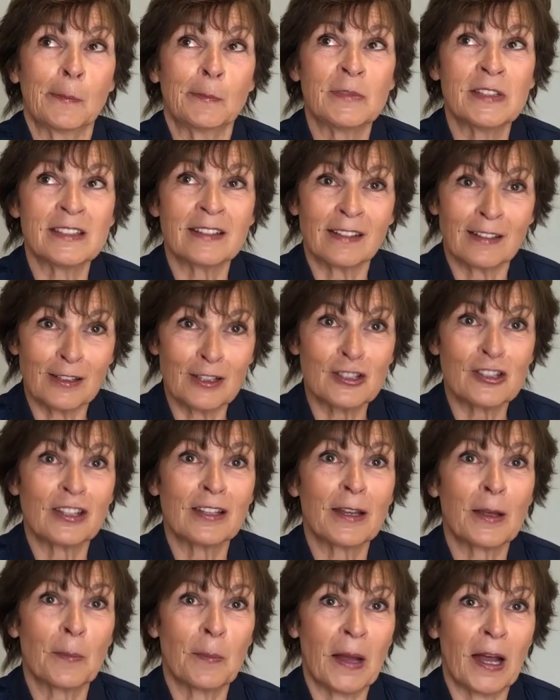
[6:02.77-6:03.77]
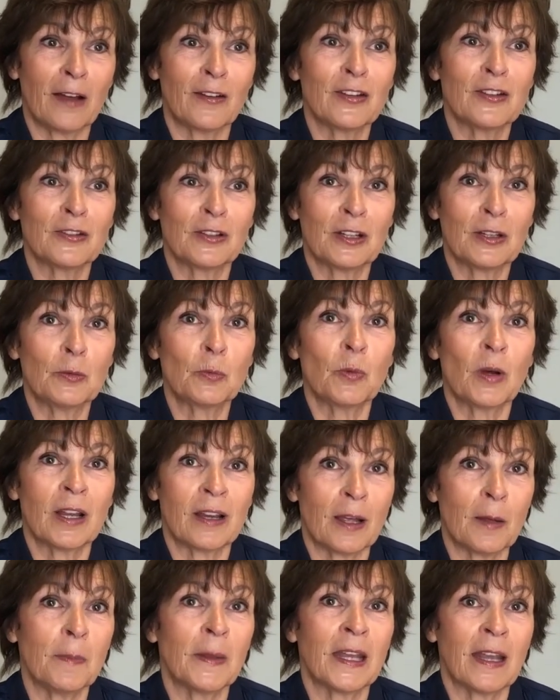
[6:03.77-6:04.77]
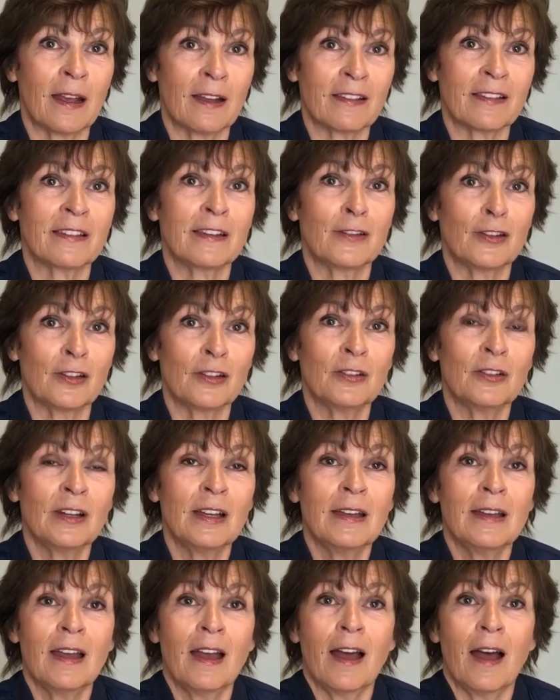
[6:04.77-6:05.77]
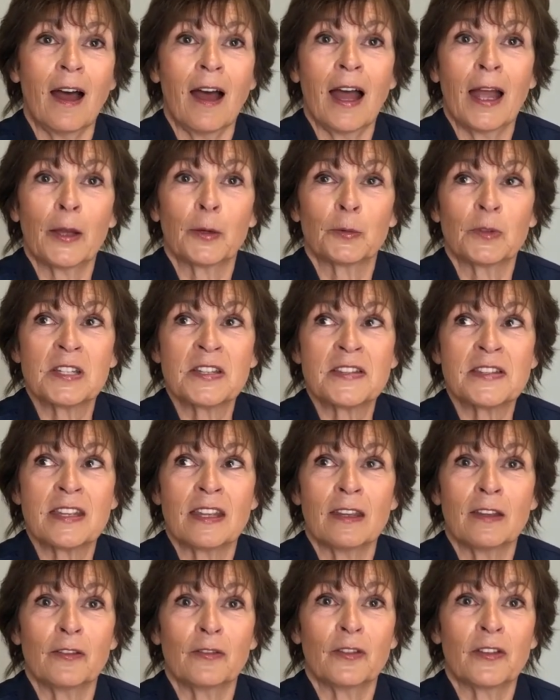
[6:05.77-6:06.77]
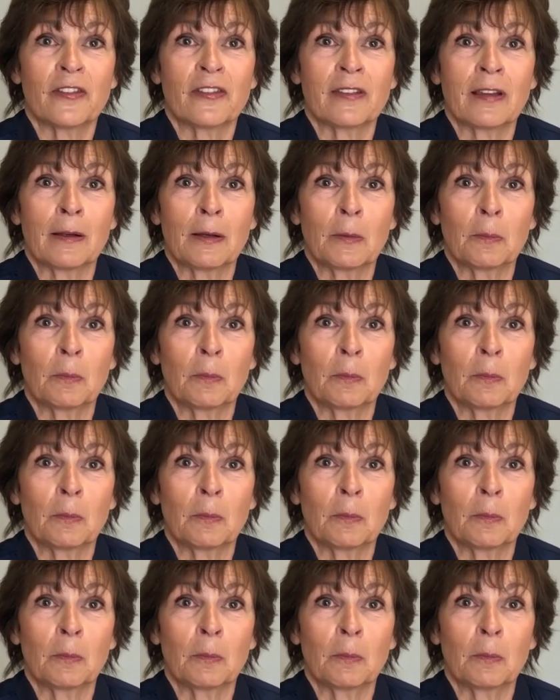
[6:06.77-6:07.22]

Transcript: diligent about doing what I've been asked to do. I received some